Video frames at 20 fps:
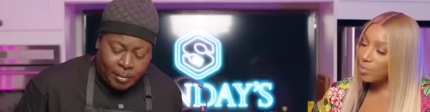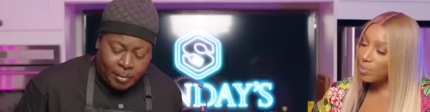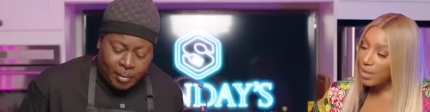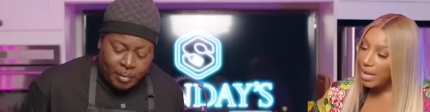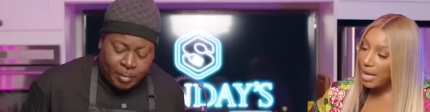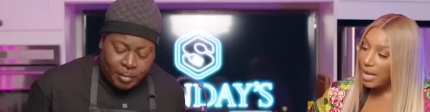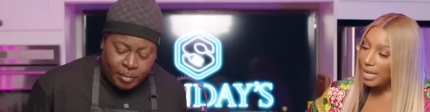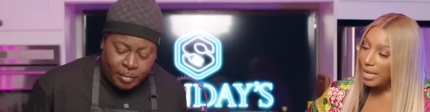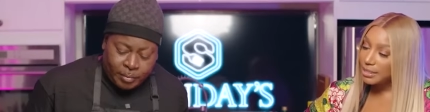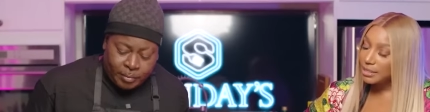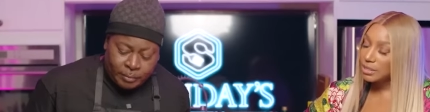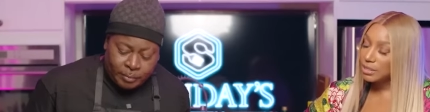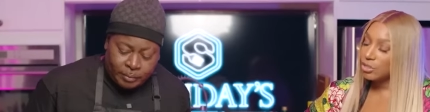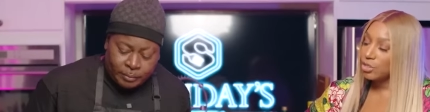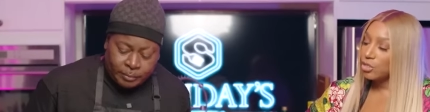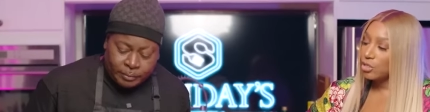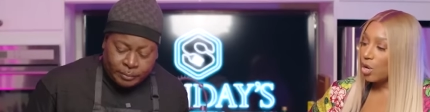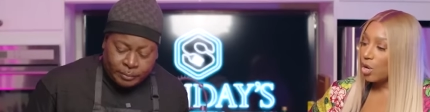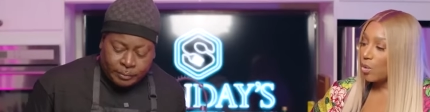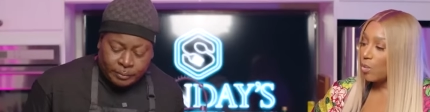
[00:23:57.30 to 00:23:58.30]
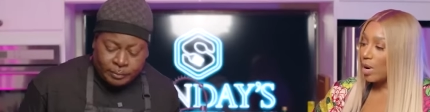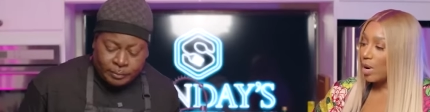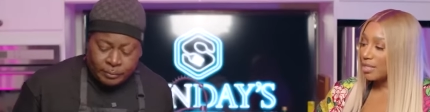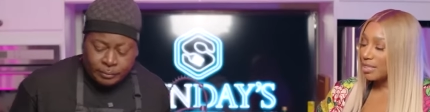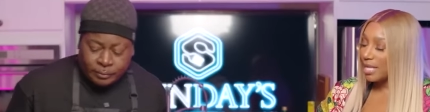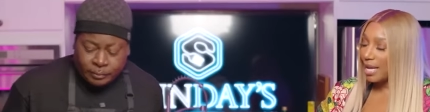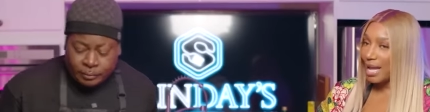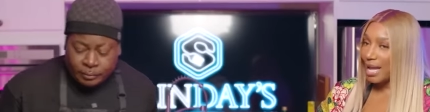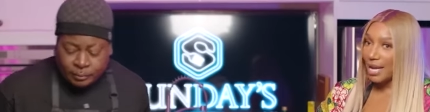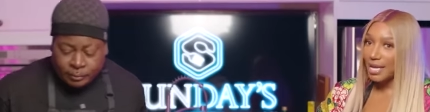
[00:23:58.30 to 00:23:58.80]
Speaker 1: But you know, one
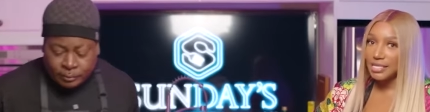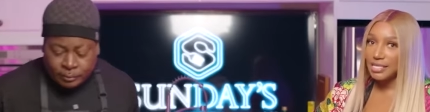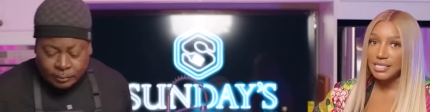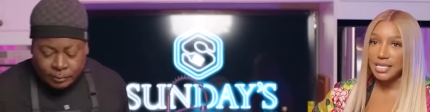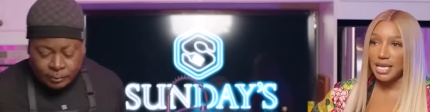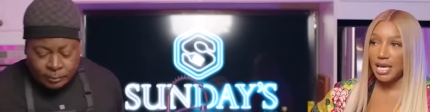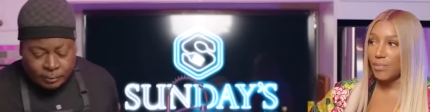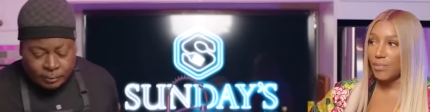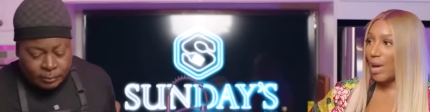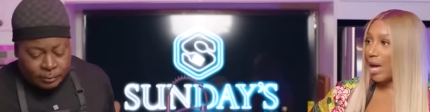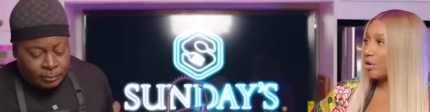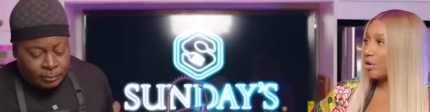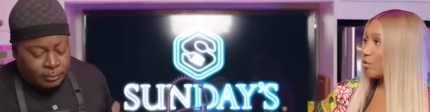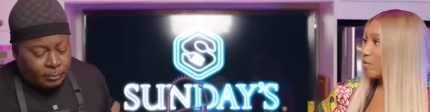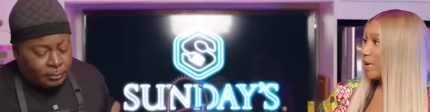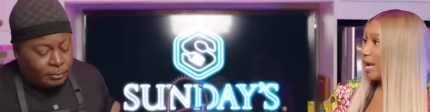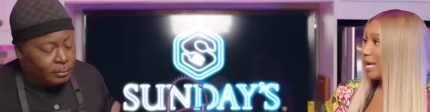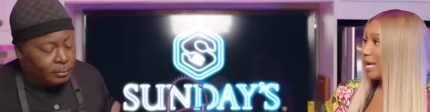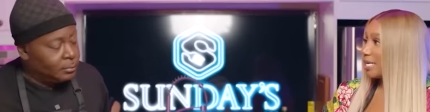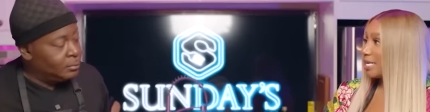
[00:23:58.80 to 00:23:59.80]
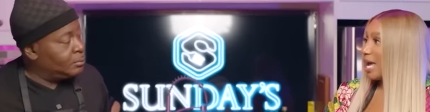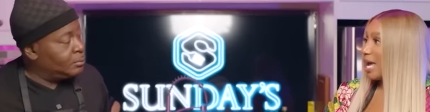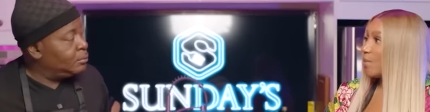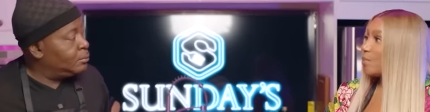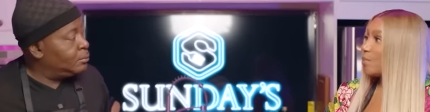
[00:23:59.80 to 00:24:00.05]
thing I can say about Greg and